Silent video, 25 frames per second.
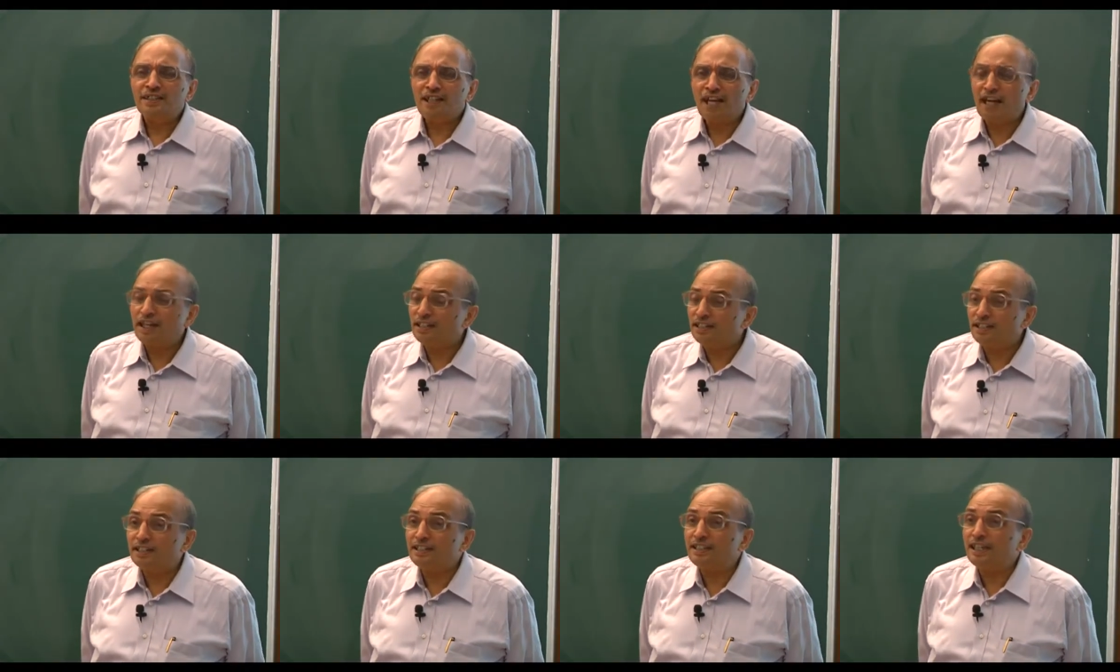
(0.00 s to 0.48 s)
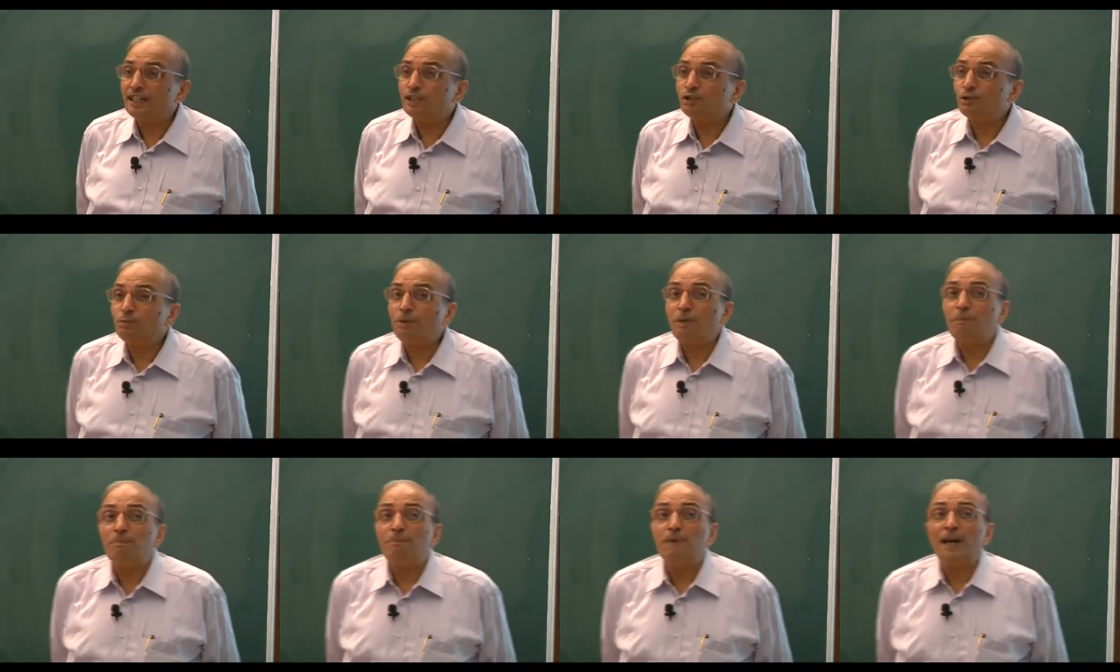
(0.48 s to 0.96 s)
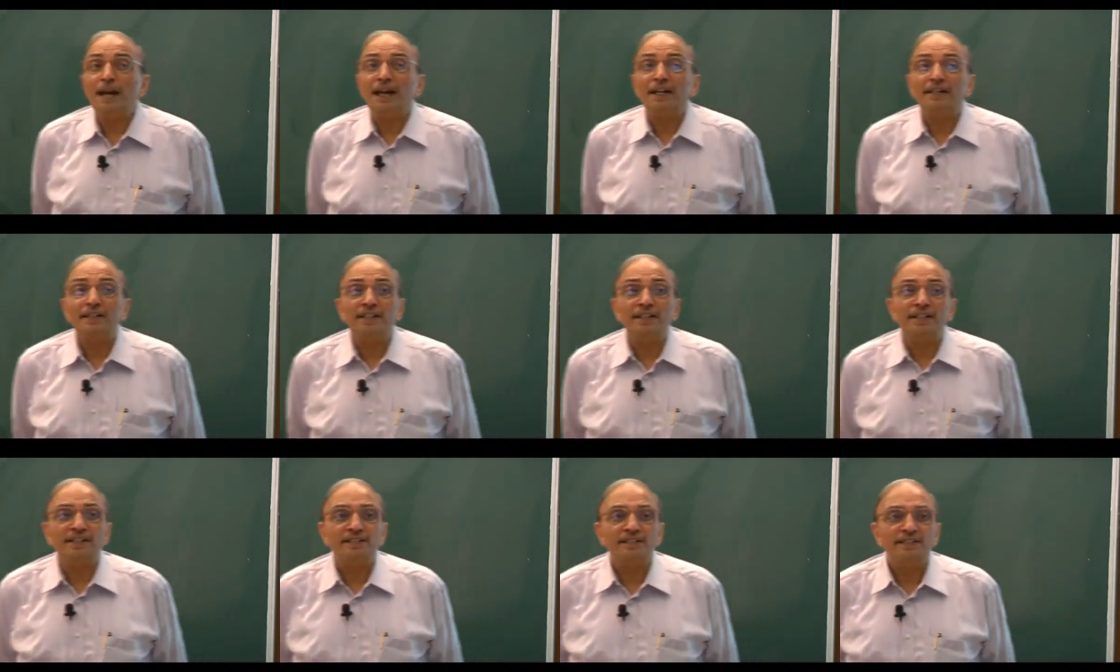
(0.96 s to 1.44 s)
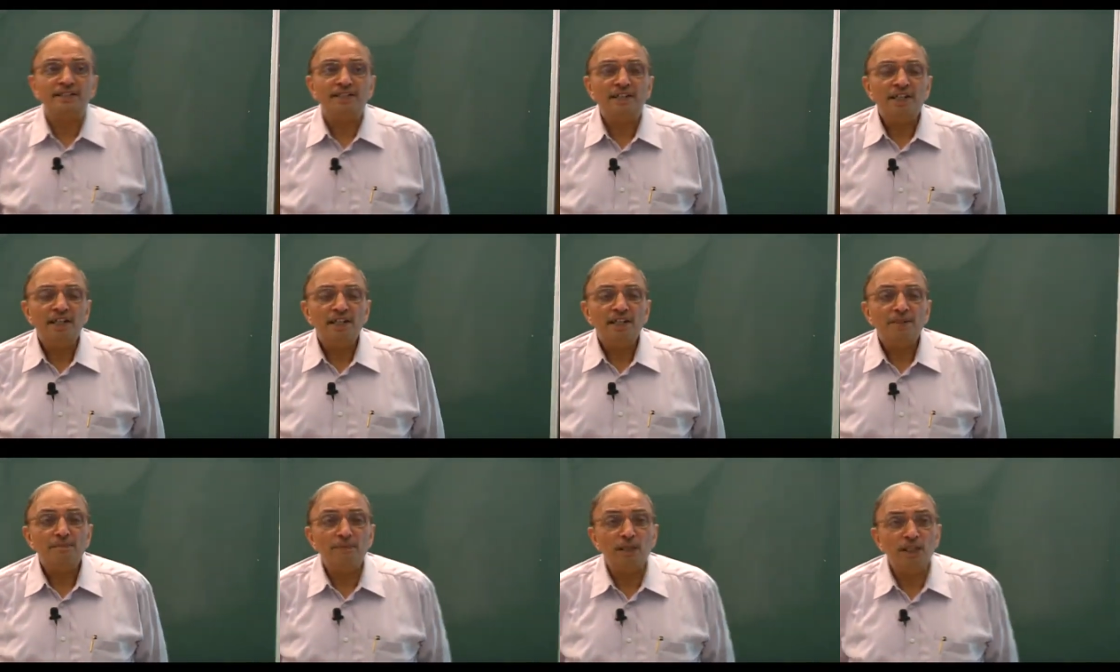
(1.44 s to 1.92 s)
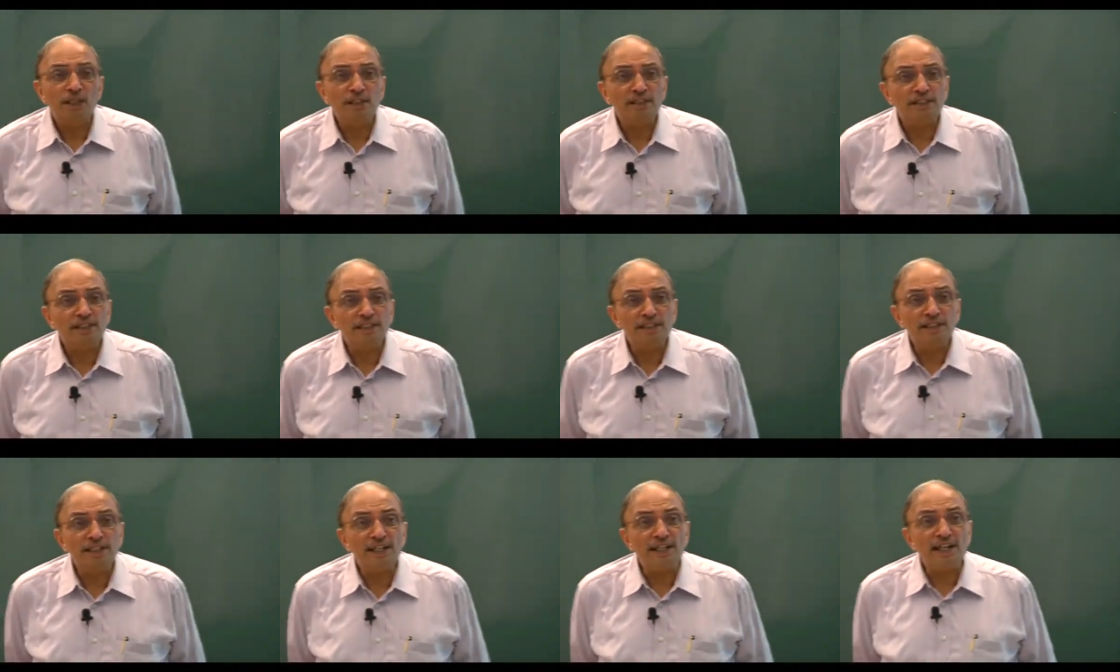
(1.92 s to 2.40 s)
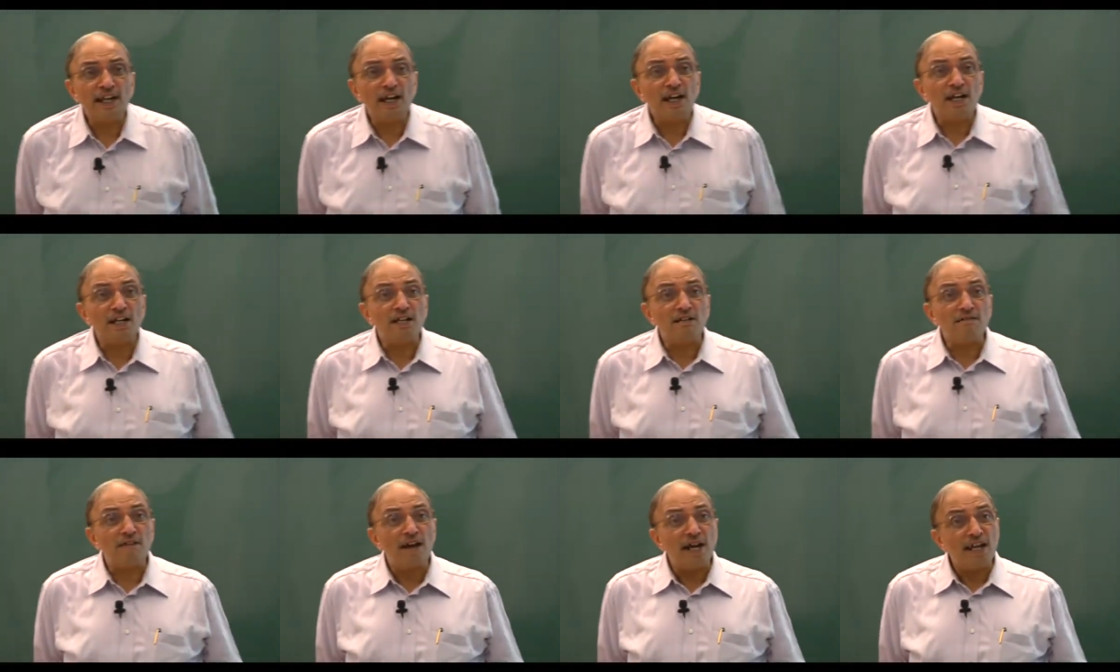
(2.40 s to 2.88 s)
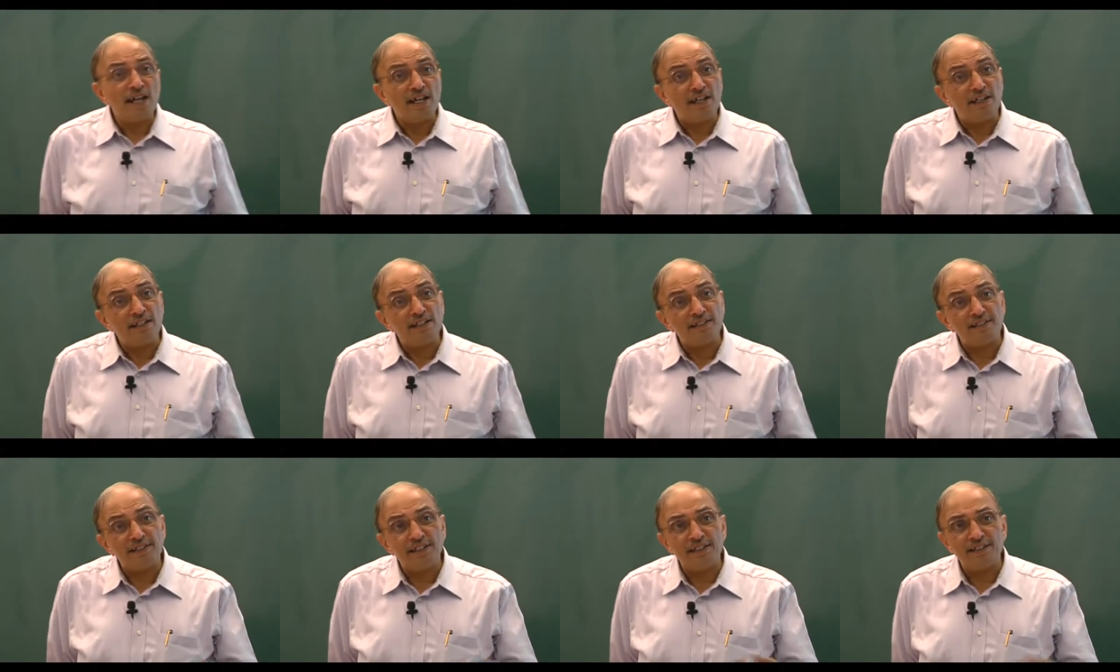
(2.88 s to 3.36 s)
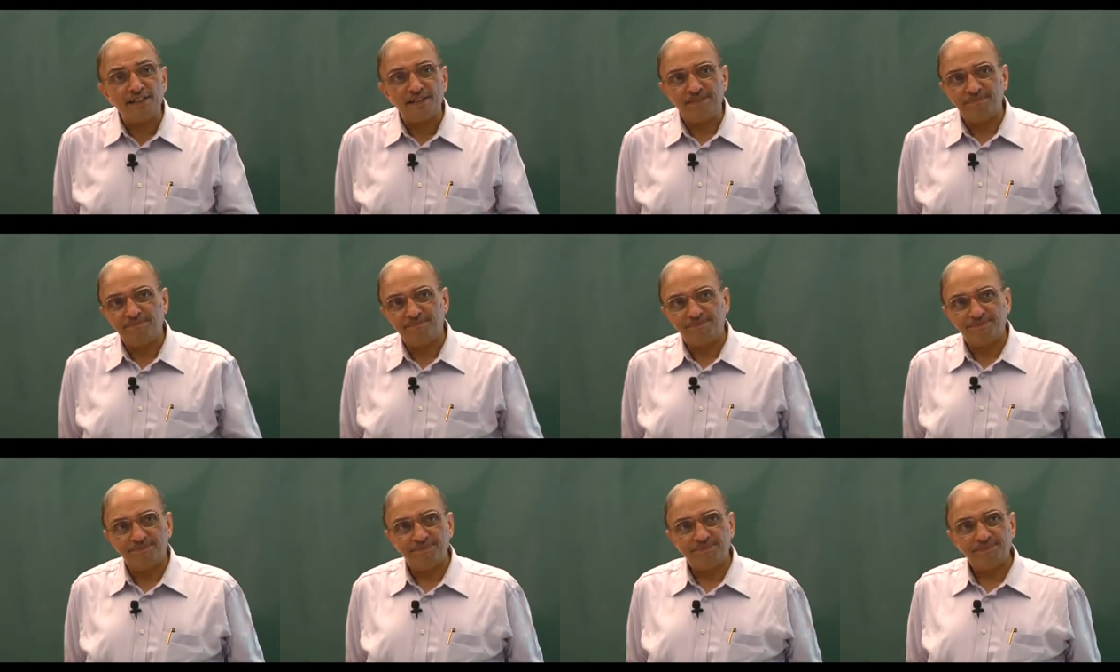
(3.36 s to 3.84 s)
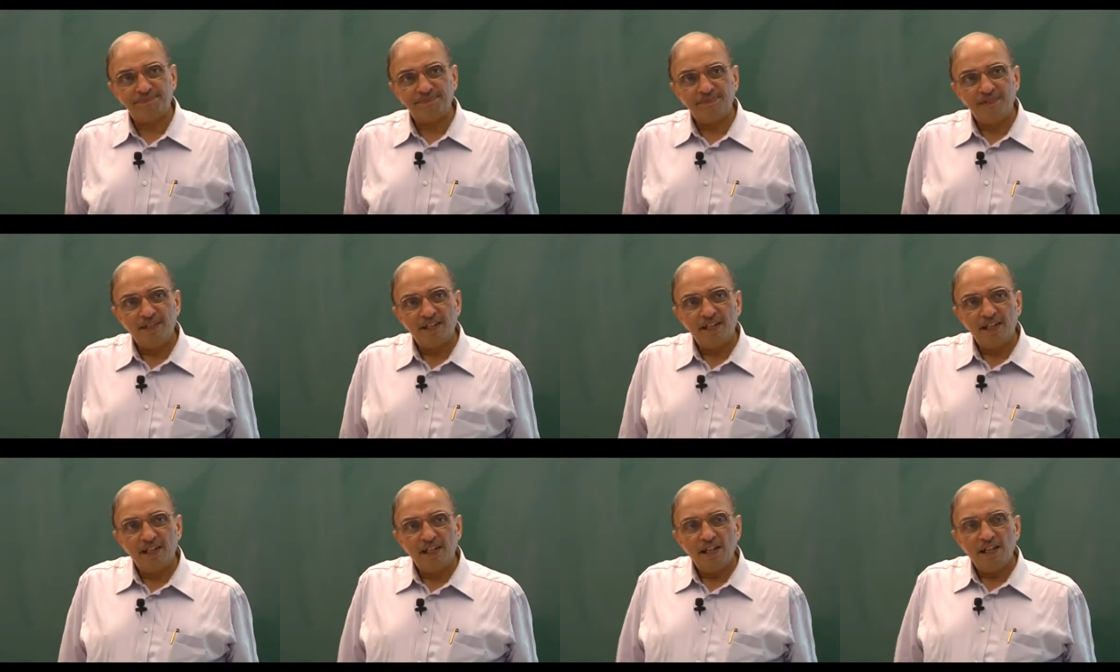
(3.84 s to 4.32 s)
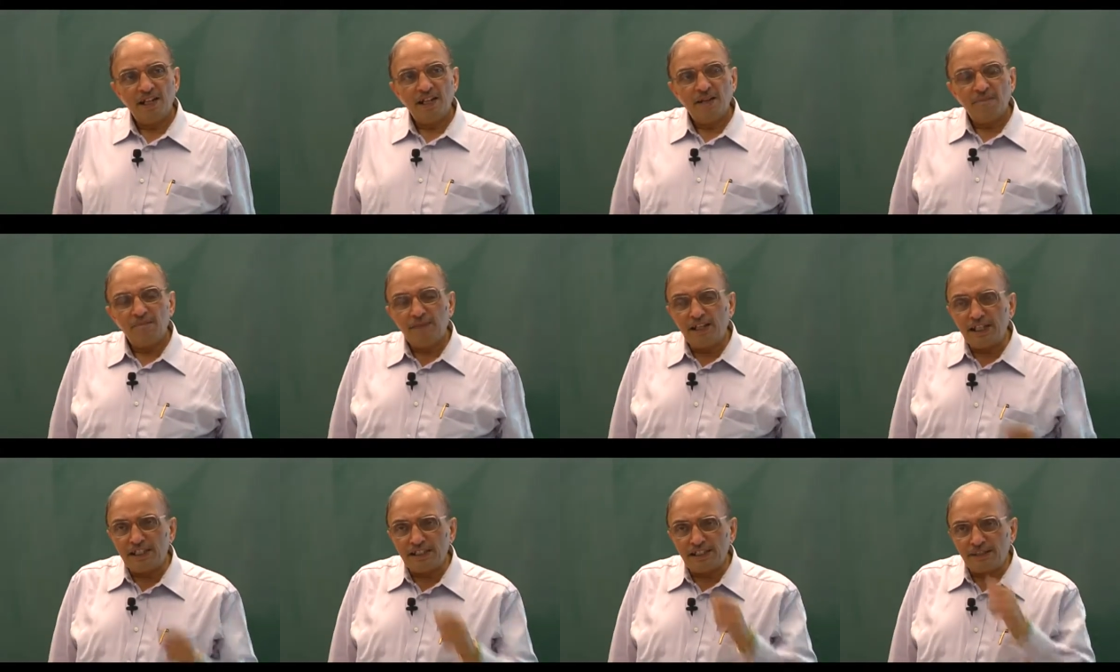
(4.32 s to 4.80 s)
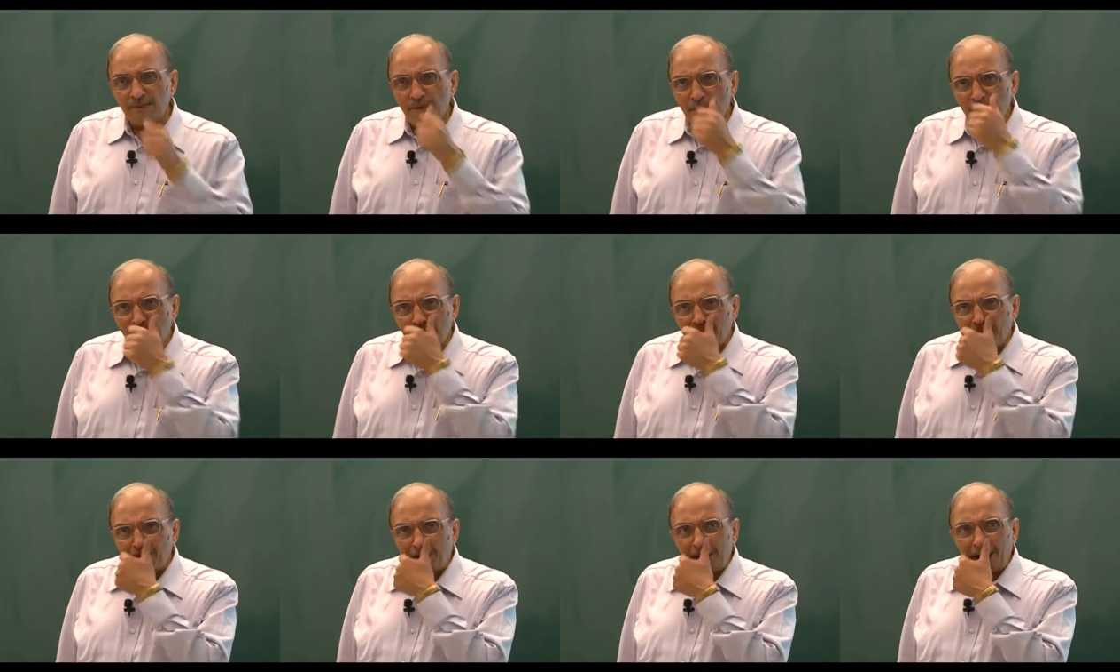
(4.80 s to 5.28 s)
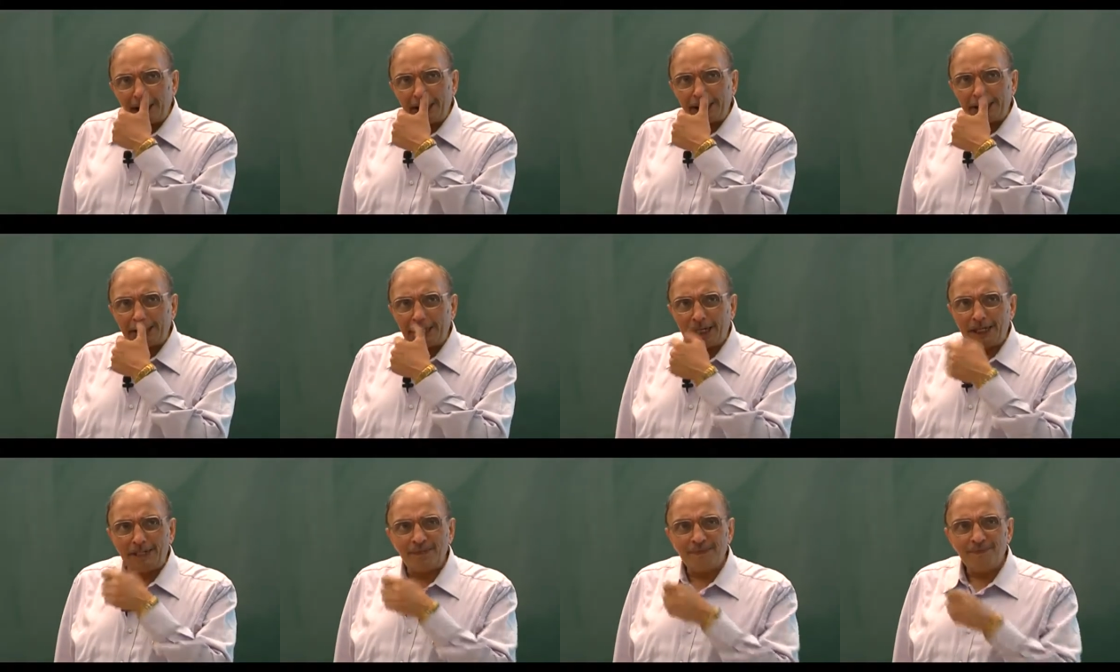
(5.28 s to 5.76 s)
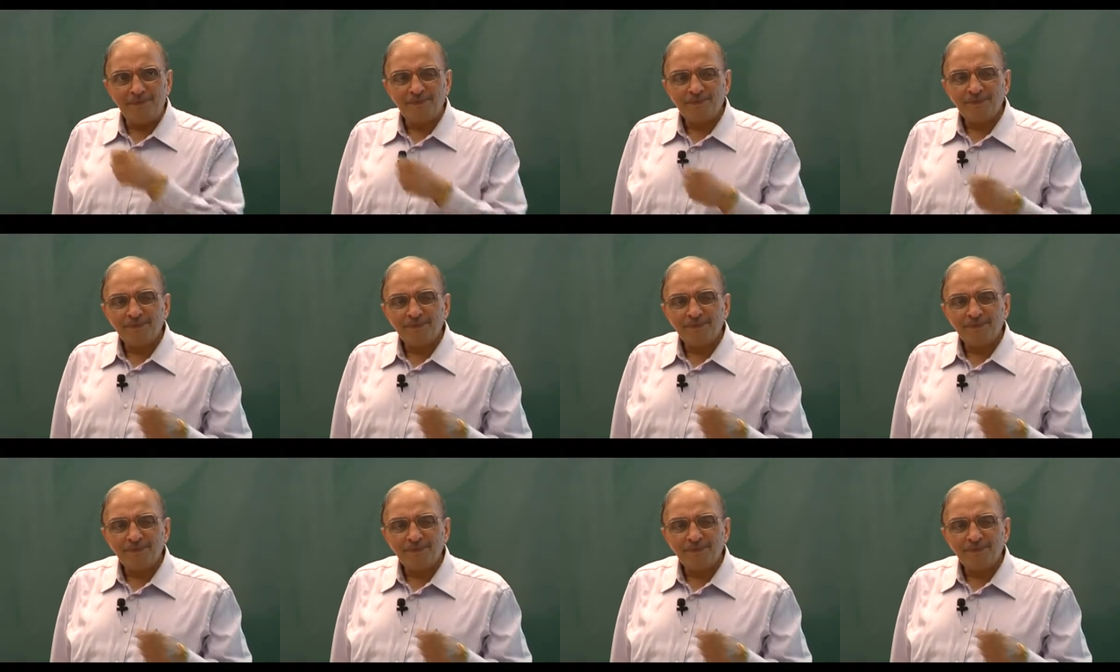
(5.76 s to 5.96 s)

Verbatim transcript: and this has to be practiced because this is an acquired syndrome. Please remember what I said.